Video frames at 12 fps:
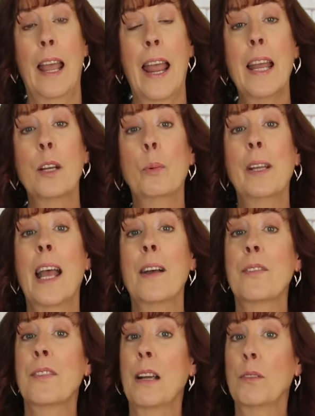And we
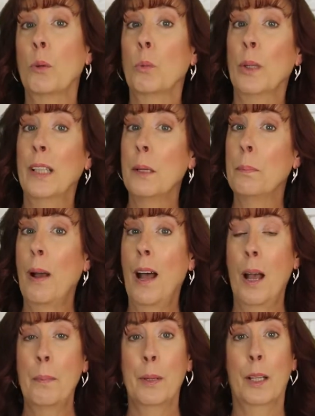have several really
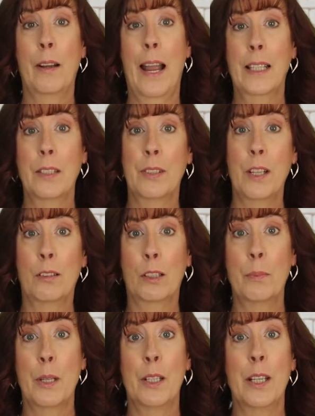popular active
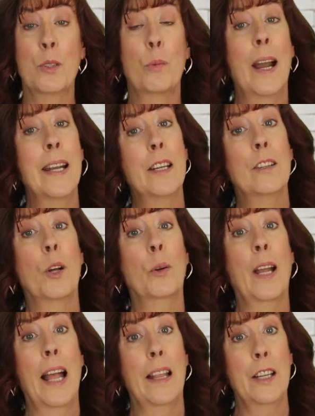adult communities right here in
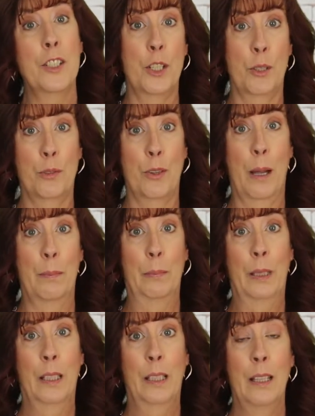Ocala to choose from.
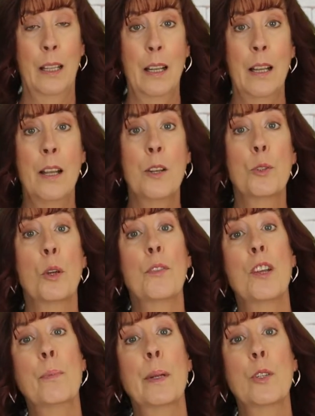So
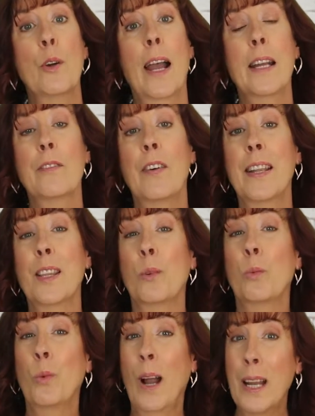if you've been trying to find
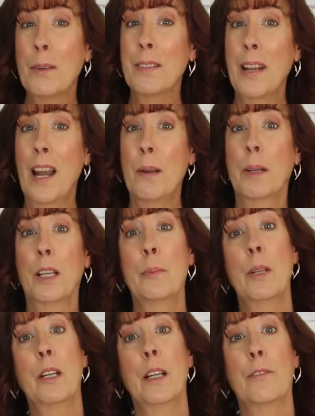the right retirement
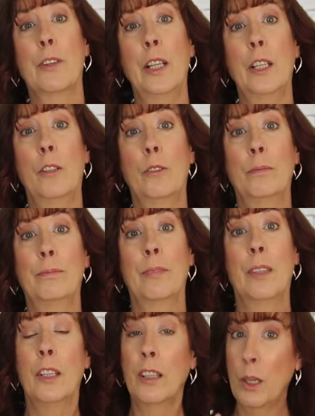community for you,
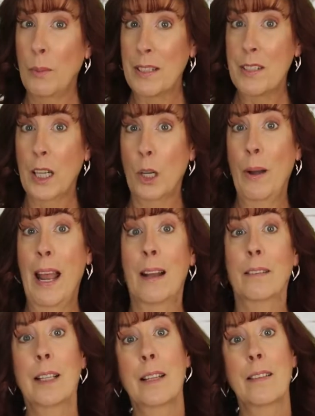you're going to want to stick
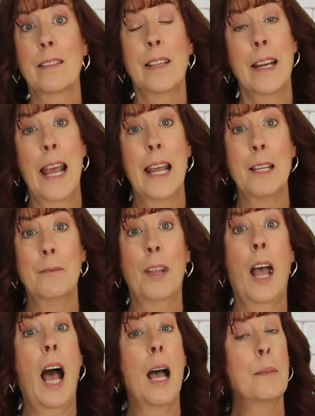around, because today
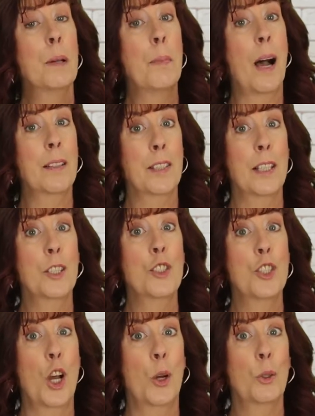I'm unboxing
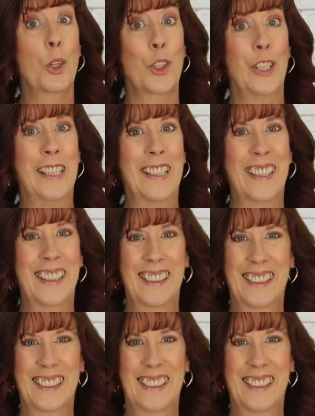Stone Creek.